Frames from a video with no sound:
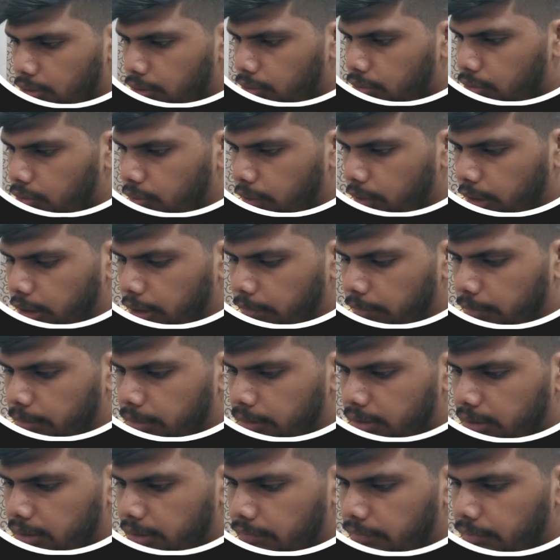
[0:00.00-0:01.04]
so let me
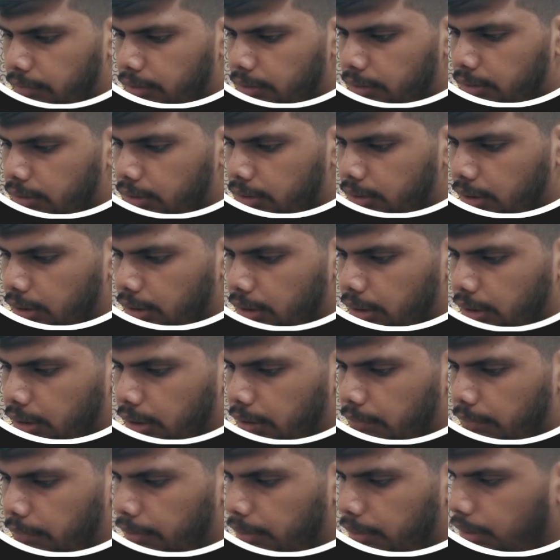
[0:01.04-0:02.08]
save this and
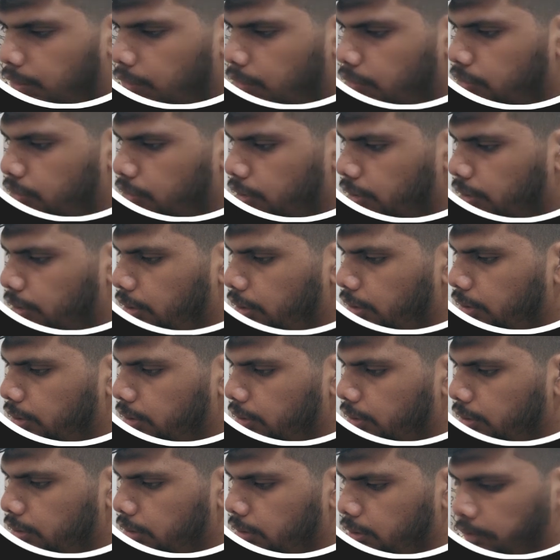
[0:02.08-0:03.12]
let me now check this.
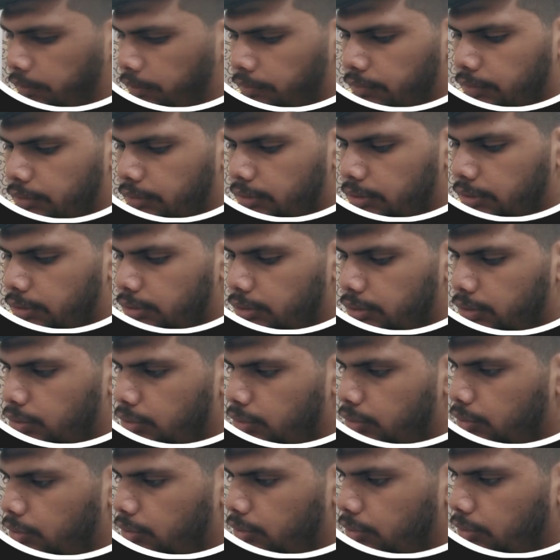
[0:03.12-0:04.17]
If this is
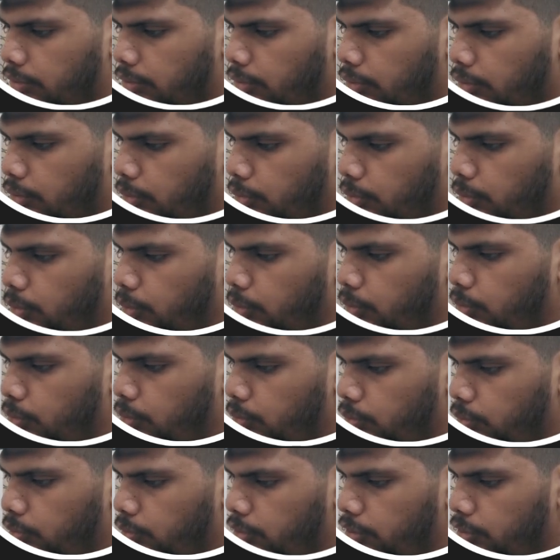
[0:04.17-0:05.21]
2,
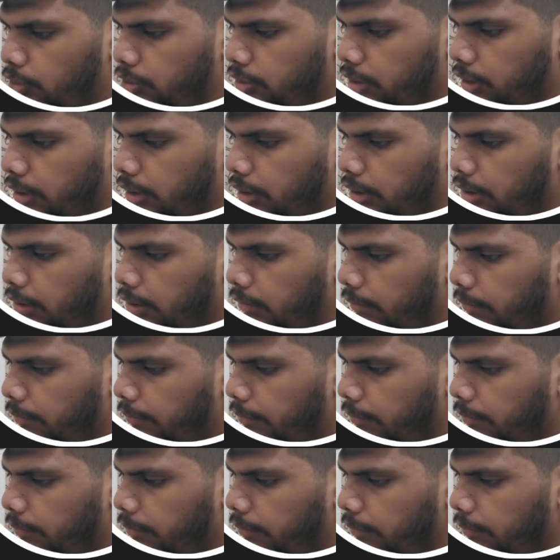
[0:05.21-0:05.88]
start,